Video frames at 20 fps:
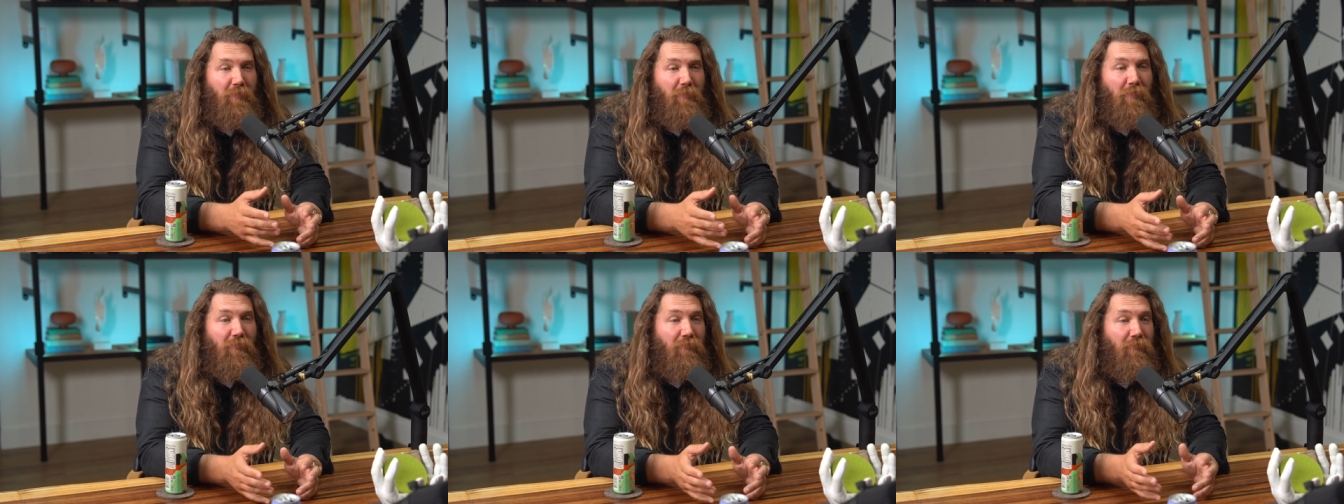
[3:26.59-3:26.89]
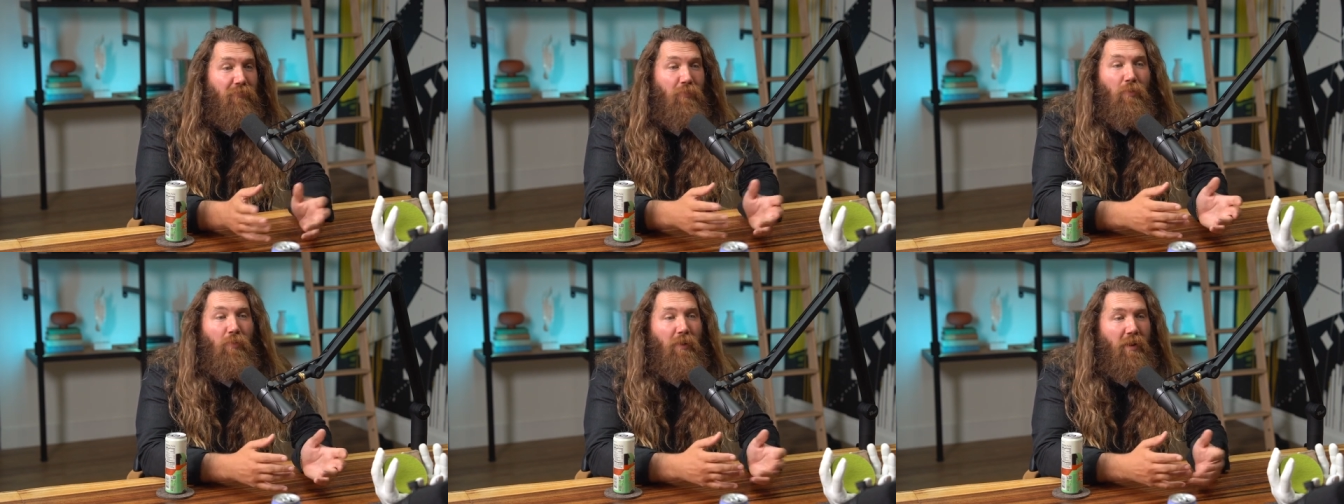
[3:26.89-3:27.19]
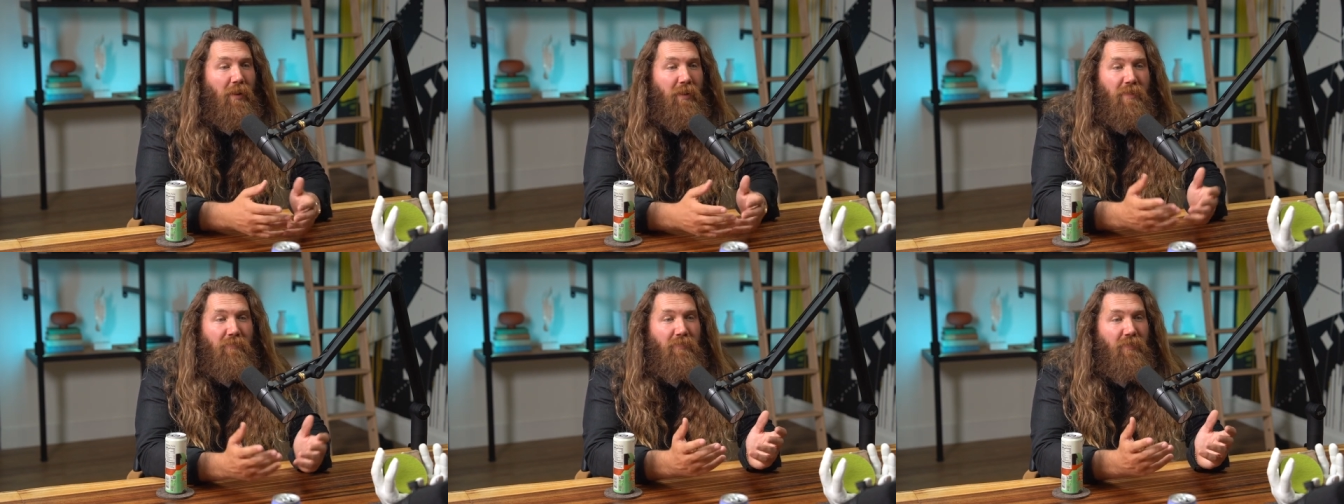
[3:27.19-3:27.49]

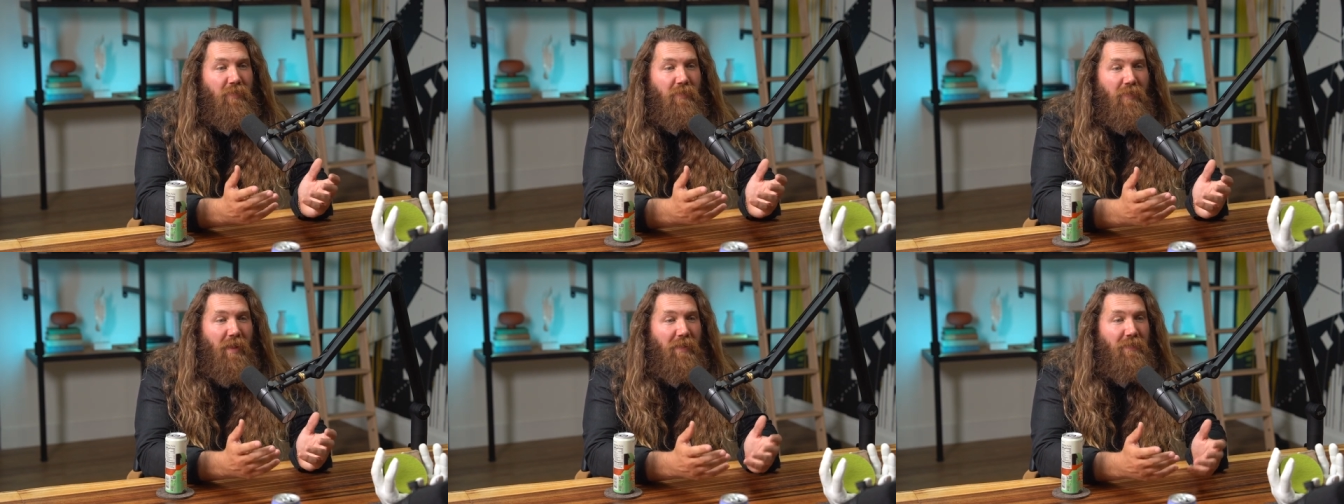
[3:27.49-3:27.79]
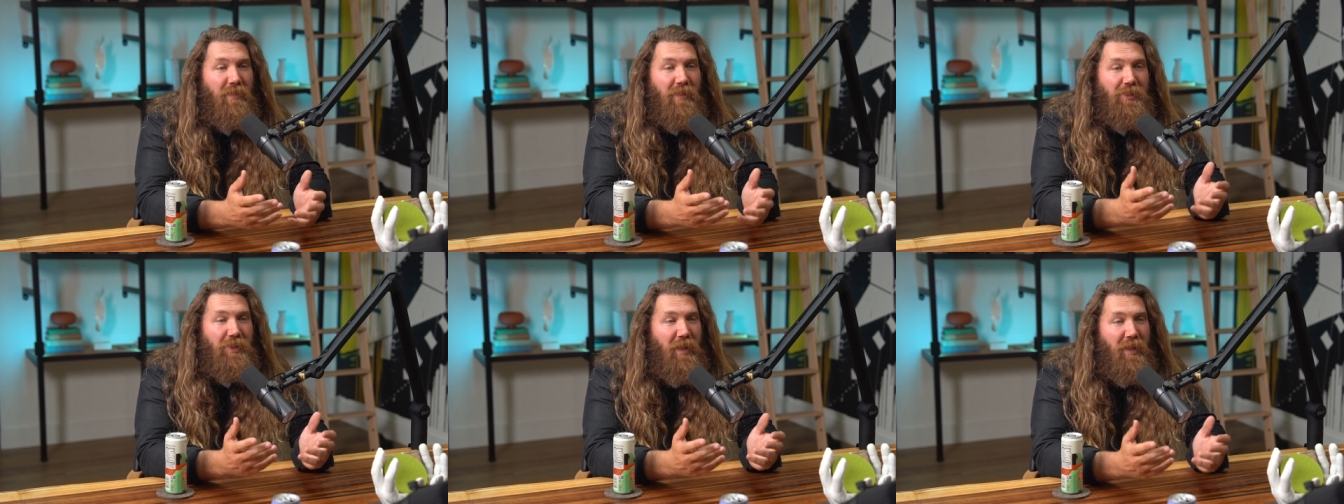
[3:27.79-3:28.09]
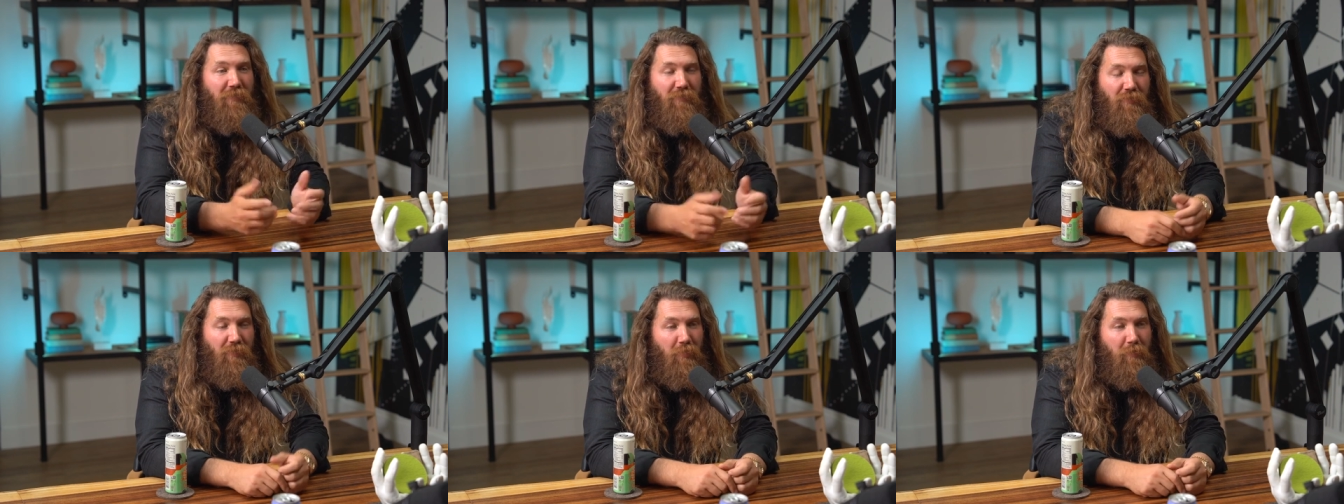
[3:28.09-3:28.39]
before I even had the
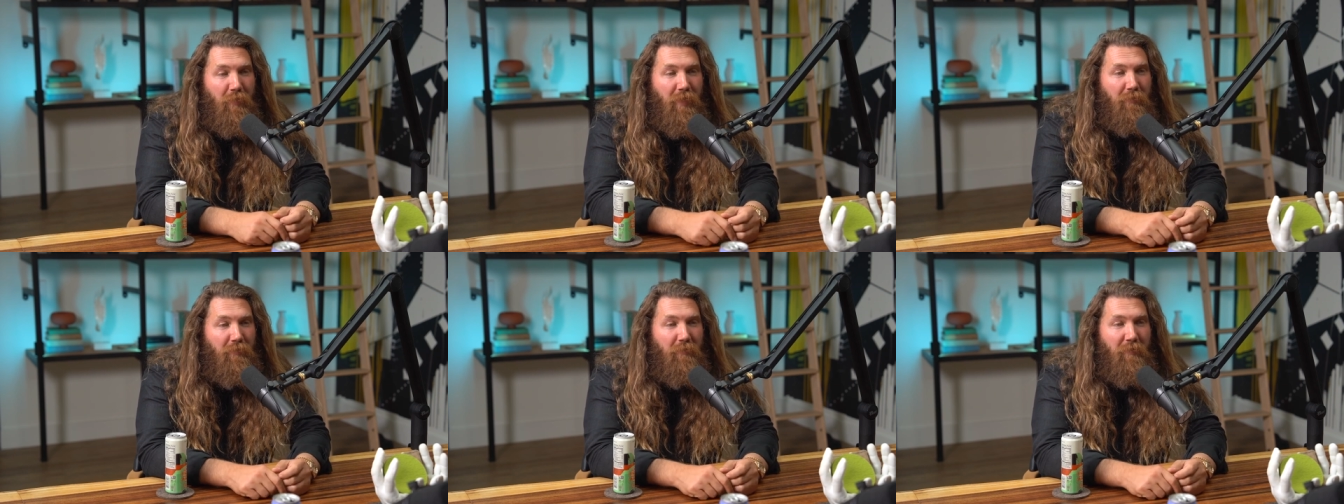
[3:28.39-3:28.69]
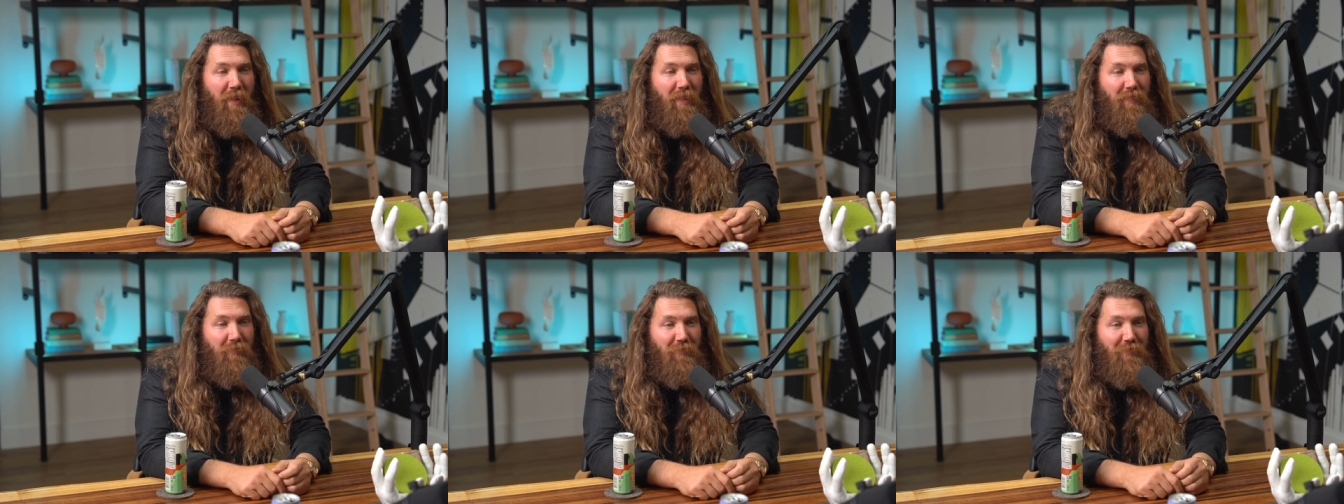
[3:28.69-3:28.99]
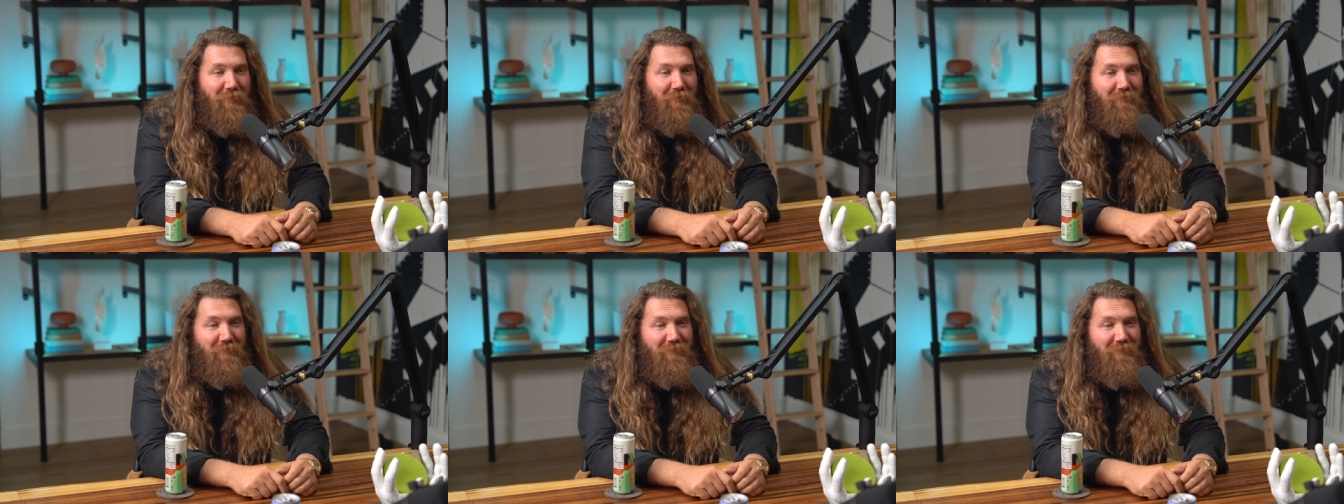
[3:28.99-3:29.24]
chance to open up in Malibu.